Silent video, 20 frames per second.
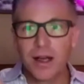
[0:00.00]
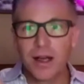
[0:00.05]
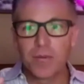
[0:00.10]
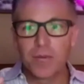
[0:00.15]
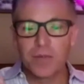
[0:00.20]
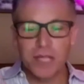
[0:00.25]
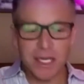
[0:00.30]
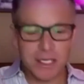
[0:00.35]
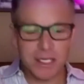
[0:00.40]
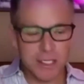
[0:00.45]

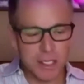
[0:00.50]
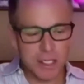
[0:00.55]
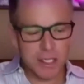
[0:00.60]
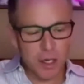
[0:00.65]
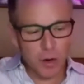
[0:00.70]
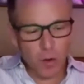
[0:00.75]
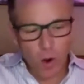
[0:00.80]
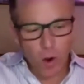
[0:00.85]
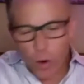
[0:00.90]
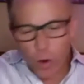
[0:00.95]
take
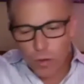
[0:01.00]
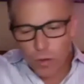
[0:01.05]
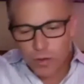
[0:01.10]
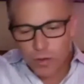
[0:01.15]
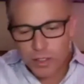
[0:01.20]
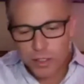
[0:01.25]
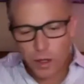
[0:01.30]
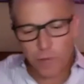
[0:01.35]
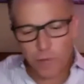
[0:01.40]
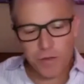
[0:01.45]
their own
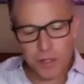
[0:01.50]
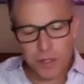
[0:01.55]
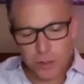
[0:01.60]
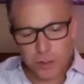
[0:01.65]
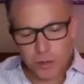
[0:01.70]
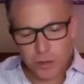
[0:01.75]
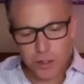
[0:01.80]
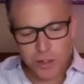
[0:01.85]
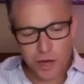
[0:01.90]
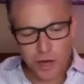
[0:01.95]

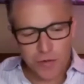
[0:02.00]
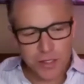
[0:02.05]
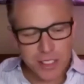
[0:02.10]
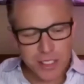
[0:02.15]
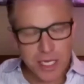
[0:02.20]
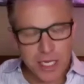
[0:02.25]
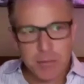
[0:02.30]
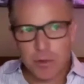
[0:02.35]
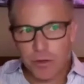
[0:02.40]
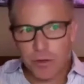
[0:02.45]
self-interest off the
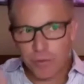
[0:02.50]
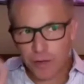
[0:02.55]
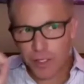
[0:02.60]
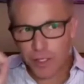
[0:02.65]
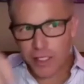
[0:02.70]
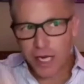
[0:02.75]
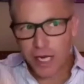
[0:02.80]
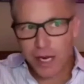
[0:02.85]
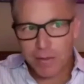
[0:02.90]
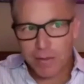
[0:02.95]
table for the
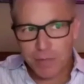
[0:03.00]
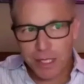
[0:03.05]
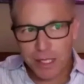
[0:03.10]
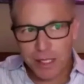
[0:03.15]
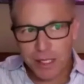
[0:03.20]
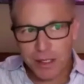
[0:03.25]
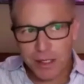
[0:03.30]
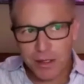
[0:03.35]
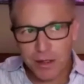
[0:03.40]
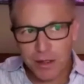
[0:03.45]
time
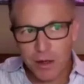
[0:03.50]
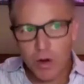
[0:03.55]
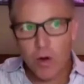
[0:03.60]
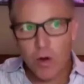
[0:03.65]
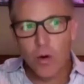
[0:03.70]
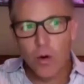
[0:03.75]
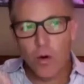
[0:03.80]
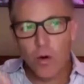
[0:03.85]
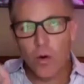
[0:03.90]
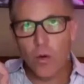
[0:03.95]
being,
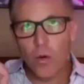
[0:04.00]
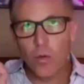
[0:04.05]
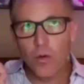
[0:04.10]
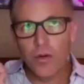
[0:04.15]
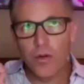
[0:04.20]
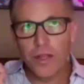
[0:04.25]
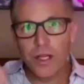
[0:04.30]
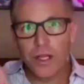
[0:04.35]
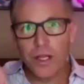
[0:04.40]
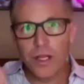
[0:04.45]

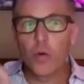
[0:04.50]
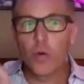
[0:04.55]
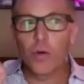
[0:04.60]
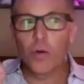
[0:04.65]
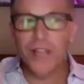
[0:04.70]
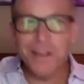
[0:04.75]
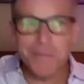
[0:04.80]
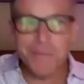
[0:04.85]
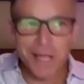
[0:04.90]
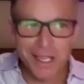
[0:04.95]
with the
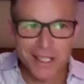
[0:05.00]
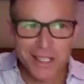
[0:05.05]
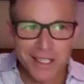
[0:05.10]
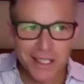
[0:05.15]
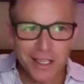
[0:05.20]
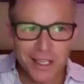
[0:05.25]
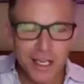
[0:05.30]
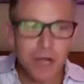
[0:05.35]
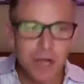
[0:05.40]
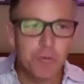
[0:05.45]
agreement,
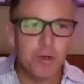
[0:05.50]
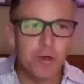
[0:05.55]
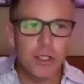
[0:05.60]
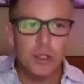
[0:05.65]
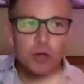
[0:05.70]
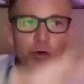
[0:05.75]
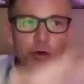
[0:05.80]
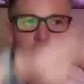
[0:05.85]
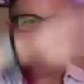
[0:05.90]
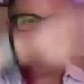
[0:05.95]
if we
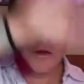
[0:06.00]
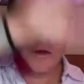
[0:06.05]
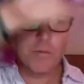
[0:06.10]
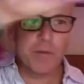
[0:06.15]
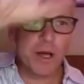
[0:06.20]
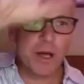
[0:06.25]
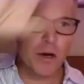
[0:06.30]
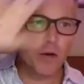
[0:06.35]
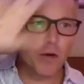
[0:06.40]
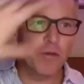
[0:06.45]
do what's
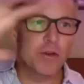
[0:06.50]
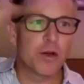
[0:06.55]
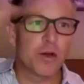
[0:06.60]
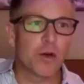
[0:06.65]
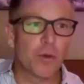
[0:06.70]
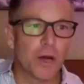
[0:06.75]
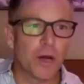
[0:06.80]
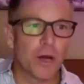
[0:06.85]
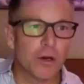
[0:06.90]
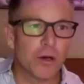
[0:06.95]
better for the
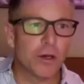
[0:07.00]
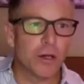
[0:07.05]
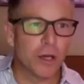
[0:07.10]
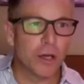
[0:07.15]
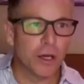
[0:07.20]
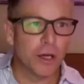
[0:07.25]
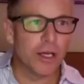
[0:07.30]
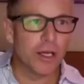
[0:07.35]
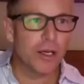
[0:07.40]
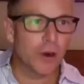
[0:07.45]
greater
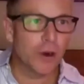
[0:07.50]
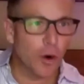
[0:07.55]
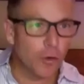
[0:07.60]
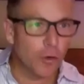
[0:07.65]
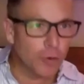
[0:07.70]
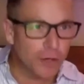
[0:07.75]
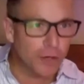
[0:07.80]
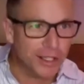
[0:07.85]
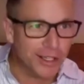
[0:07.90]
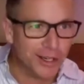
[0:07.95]
good
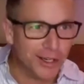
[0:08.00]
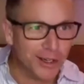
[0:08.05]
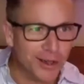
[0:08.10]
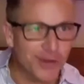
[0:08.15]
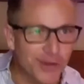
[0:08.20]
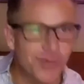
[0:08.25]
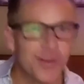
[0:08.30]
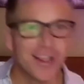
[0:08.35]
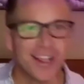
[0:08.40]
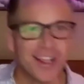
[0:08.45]
over
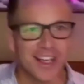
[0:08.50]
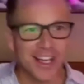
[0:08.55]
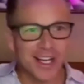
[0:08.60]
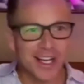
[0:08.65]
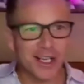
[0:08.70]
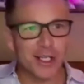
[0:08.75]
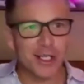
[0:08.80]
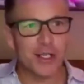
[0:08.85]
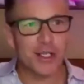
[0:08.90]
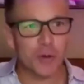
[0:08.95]
here, it
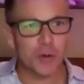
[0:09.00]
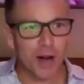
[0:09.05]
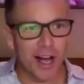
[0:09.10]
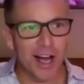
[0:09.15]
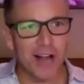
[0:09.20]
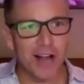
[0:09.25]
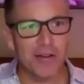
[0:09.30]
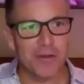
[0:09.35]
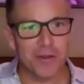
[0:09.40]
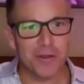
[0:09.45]
can
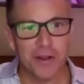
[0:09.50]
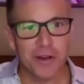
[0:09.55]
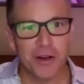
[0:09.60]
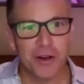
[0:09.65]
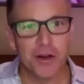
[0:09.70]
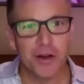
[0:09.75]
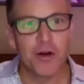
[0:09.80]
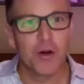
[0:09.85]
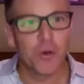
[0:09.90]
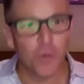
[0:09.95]
drive
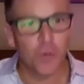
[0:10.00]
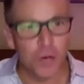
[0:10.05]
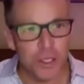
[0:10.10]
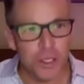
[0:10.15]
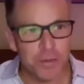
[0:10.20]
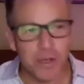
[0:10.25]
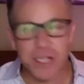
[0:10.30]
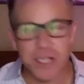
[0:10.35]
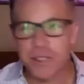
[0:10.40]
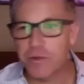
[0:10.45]
what's
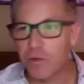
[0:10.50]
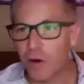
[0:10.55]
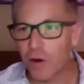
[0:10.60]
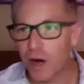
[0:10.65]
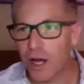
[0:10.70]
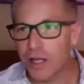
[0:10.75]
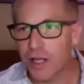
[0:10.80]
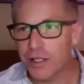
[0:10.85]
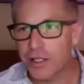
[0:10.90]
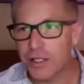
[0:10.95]
best for
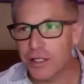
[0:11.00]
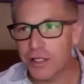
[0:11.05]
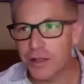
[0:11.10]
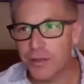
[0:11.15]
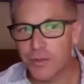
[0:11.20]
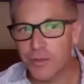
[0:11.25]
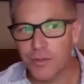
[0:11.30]
us.